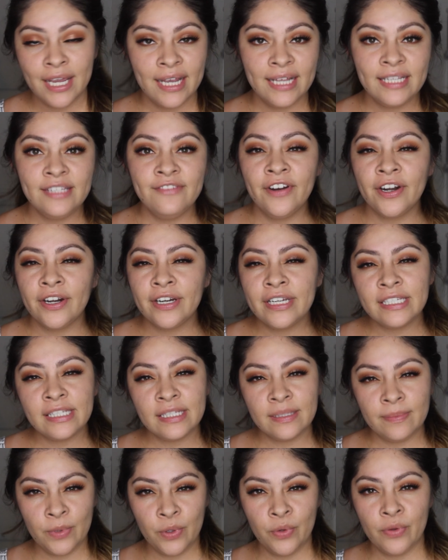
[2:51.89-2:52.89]
It's very
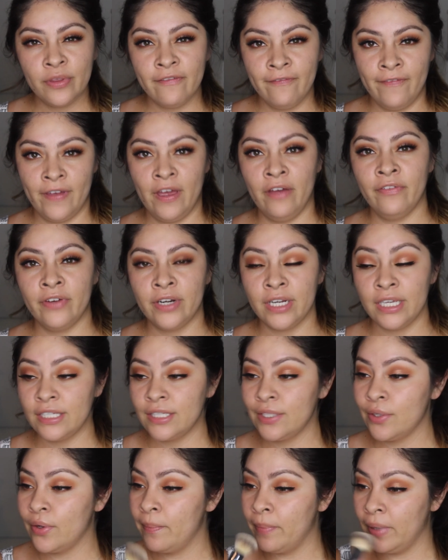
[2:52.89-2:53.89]
smooth and velvety,
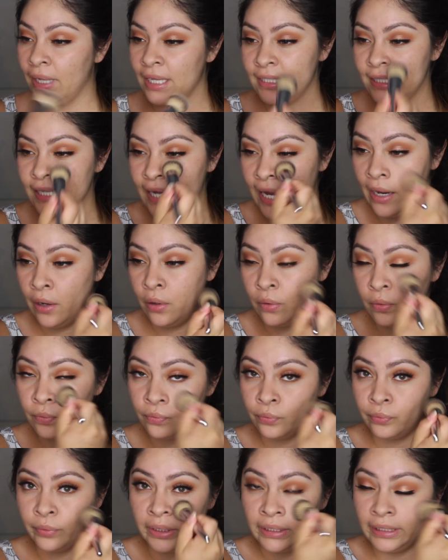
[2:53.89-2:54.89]
so it blends out
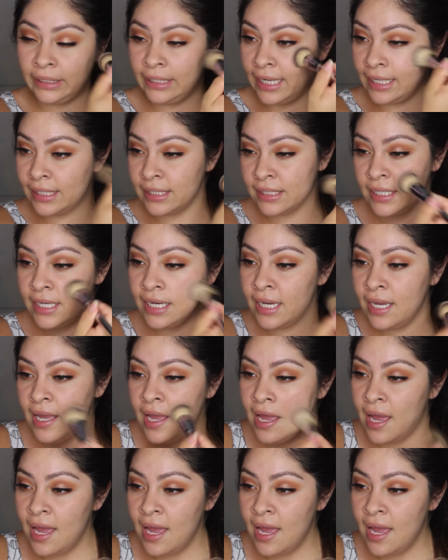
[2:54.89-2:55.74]
really nicely.